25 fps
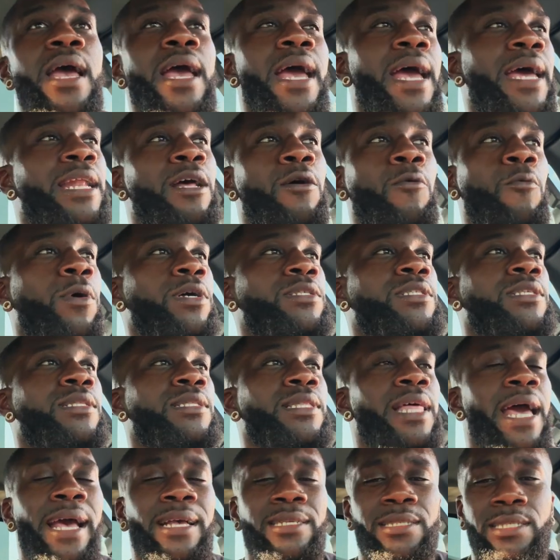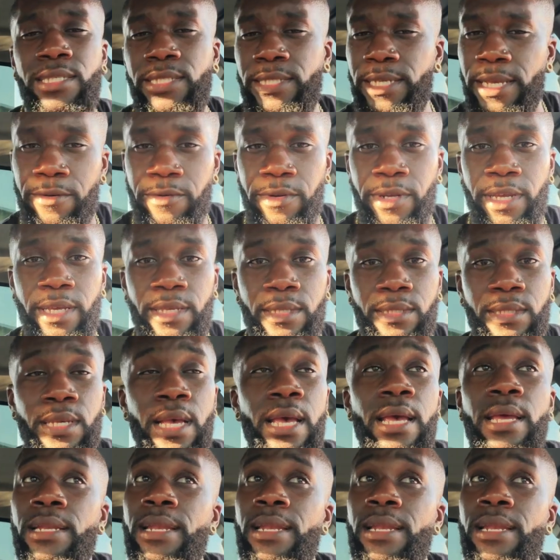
and it wasn't that serious,